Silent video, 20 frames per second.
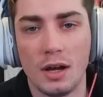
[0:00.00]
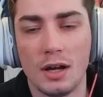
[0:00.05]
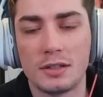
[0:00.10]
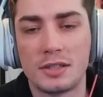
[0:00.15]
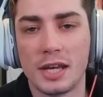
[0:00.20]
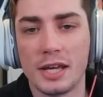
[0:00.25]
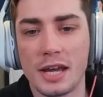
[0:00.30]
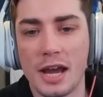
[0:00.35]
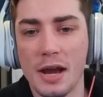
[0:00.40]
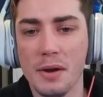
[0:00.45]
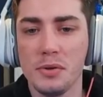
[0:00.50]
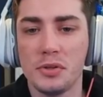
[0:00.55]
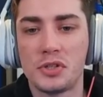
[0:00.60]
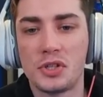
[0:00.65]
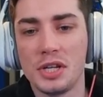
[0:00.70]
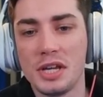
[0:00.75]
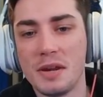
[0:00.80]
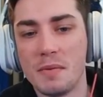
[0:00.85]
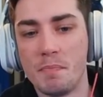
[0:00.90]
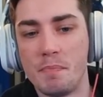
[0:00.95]
I'll tell you, I was
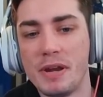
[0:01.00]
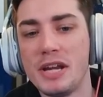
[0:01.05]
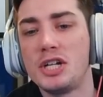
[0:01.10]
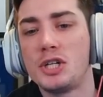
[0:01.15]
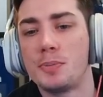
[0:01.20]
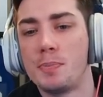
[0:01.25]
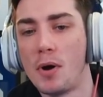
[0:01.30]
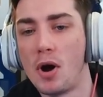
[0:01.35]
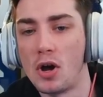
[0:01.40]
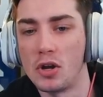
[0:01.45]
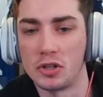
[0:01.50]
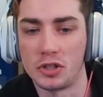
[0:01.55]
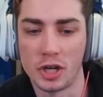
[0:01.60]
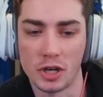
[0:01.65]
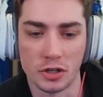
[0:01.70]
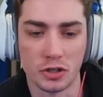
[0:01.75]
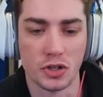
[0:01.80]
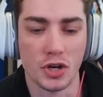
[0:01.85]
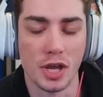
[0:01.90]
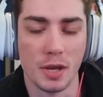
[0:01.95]
seeing beach balls
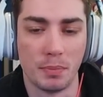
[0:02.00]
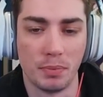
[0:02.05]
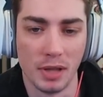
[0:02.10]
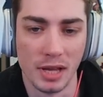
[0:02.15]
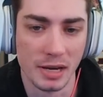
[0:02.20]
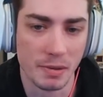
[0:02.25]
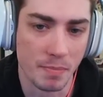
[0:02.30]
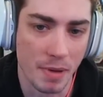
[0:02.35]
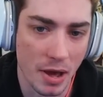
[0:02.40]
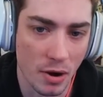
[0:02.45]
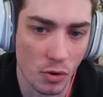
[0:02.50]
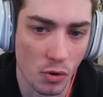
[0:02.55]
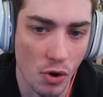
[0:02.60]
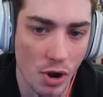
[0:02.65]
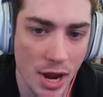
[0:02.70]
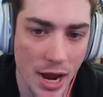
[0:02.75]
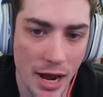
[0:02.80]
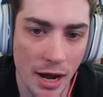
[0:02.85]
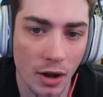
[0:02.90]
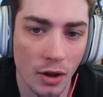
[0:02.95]
yesterday playing Battle
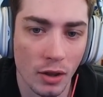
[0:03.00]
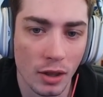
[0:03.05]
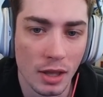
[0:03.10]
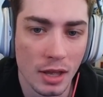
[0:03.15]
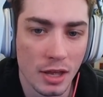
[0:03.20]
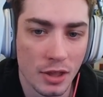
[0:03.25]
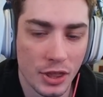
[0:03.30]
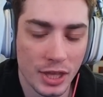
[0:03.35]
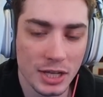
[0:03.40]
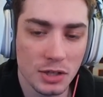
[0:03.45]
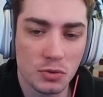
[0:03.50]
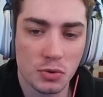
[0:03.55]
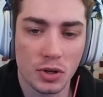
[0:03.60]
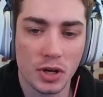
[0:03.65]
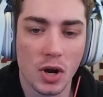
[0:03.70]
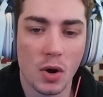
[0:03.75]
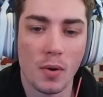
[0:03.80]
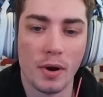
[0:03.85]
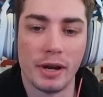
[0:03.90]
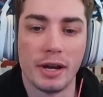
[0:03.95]
Royale. Things were
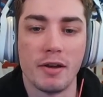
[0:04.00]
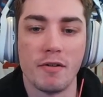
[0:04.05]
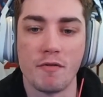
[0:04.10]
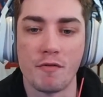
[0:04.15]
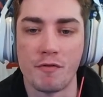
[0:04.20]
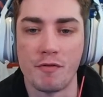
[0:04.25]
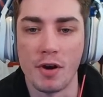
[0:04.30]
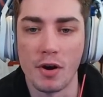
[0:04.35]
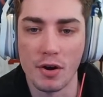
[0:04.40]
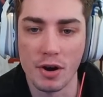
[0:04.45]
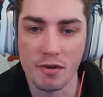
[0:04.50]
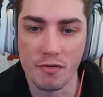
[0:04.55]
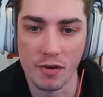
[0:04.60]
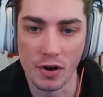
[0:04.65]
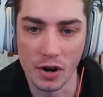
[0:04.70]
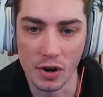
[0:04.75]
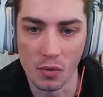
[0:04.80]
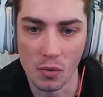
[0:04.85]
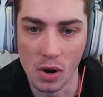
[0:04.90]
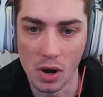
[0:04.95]
going very,
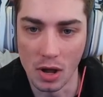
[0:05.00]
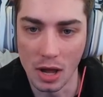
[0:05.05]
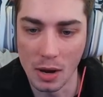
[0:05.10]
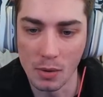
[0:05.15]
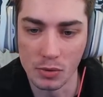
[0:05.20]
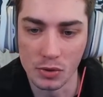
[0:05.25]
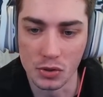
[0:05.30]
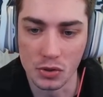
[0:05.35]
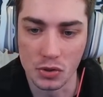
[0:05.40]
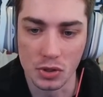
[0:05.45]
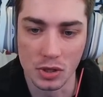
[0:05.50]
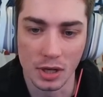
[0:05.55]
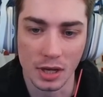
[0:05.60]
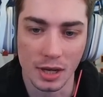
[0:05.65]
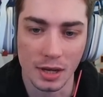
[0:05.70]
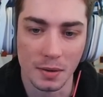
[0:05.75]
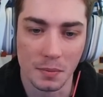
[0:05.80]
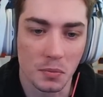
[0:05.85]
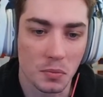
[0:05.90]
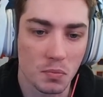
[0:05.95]
very well. I was
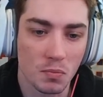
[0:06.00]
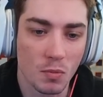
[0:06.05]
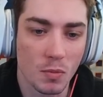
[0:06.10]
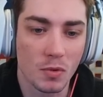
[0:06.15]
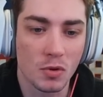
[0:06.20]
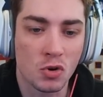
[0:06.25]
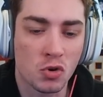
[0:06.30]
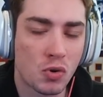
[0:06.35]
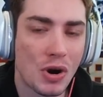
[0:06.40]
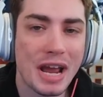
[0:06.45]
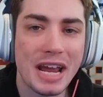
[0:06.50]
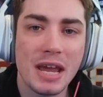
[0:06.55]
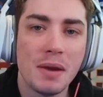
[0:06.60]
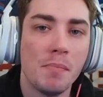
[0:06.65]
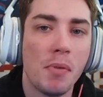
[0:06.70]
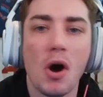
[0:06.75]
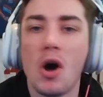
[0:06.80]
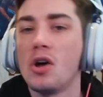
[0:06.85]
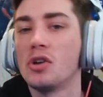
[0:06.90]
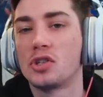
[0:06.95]
cranking
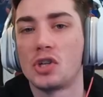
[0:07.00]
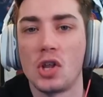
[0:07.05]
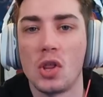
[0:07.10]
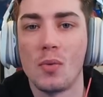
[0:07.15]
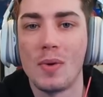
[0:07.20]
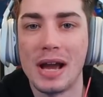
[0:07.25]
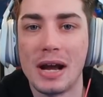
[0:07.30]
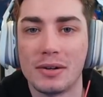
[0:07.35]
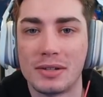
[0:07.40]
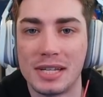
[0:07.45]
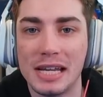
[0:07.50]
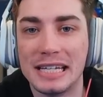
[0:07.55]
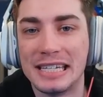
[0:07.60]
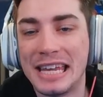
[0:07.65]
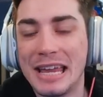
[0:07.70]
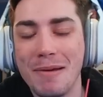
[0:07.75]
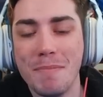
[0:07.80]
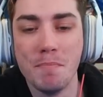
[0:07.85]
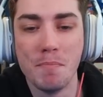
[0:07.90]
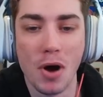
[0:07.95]
balls all the way out to
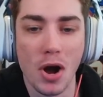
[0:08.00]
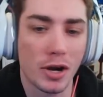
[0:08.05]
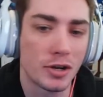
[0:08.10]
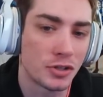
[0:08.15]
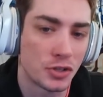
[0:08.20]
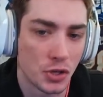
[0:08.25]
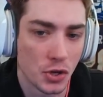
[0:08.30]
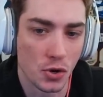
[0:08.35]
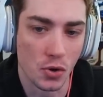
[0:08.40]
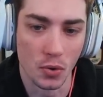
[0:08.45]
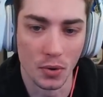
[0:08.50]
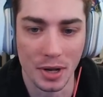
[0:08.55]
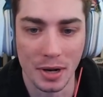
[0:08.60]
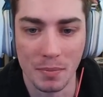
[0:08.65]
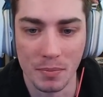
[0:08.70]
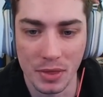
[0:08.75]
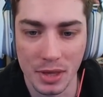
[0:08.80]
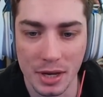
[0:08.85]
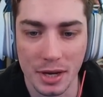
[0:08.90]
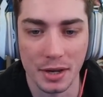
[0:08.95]
Timbuktu, and
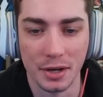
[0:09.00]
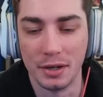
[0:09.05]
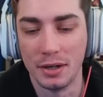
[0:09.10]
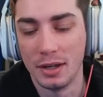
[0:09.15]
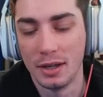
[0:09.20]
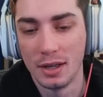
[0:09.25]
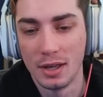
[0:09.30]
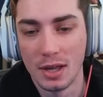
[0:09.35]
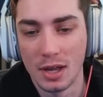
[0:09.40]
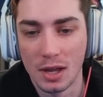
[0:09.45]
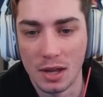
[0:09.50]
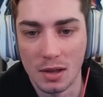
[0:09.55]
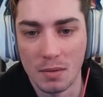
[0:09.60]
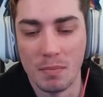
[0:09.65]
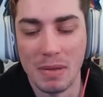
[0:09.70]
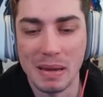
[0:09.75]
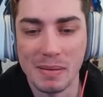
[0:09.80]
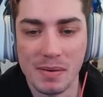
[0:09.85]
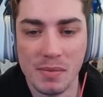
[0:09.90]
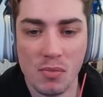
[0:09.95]
I'm thinking
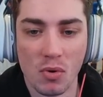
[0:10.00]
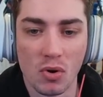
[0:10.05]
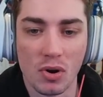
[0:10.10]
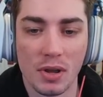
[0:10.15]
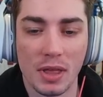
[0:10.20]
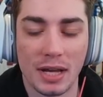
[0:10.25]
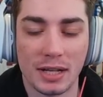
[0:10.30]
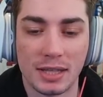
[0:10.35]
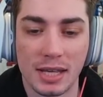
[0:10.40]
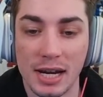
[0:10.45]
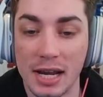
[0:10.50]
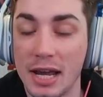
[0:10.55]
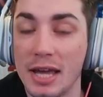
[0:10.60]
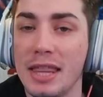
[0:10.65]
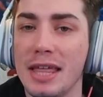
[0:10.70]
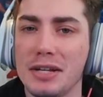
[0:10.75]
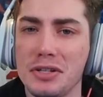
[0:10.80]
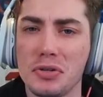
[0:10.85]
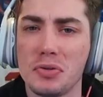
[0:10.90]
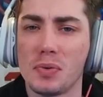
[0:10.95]
maybe more of that today. And
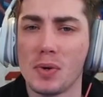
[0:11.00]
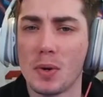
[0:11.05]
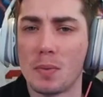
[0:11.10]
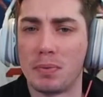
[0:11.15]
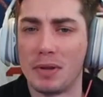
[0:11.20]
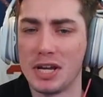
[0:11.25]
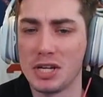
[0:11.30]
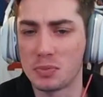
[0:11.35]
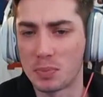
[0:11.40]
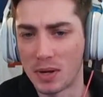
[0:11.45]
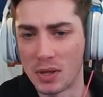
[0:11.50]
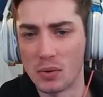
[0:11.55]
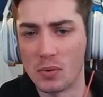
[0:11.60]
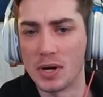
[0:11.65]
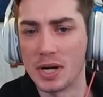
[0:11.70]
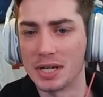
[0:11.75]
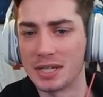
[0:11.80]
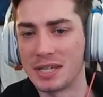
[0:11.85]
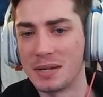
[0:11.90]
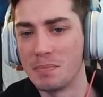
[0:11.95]
that's a real place, by the
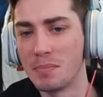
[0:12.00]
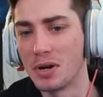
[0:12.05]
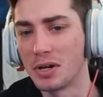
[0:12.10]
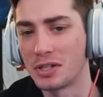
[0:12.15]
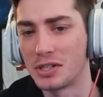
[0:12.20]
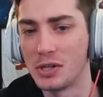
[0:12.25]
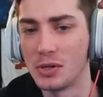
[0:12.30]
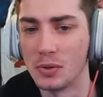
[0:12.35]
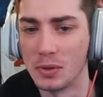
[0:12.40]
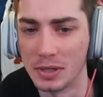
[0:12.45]
way, Timbuktu.